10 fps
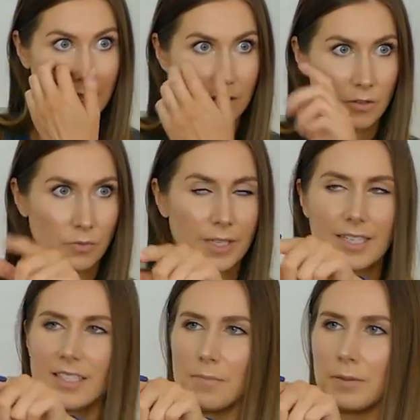the
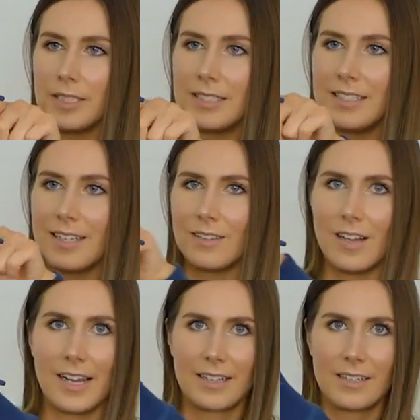really simplistic
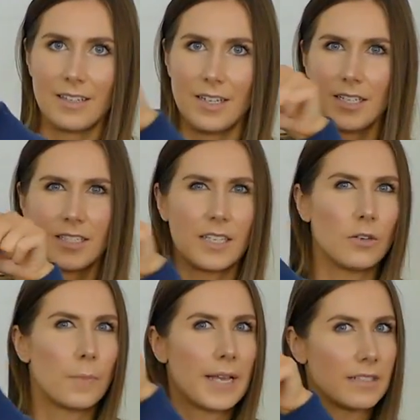like
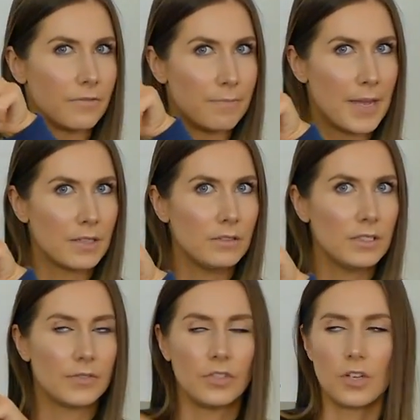single piece of metal,
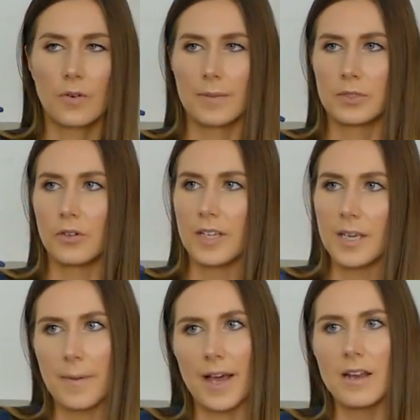if you know what I'm talking
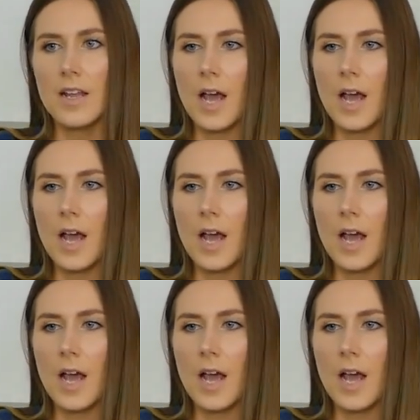about,